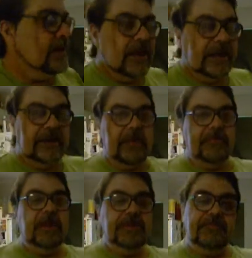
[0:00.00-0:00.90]
make that
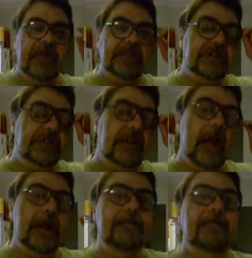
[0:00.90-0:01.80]
deep dish pizza
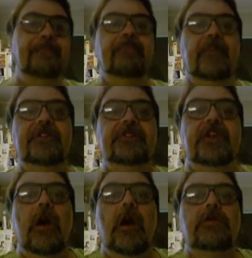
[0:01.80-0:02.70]
tonight,
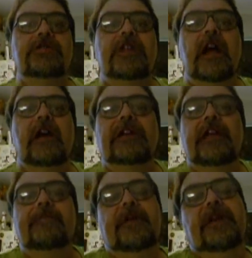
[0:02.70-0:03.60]
Chicago style
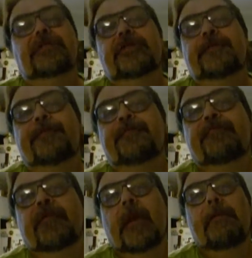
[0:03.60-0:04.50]
deep dish,
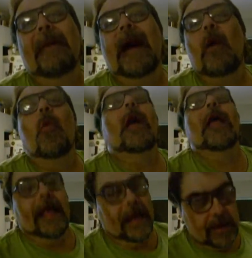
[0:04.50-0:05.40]
my way.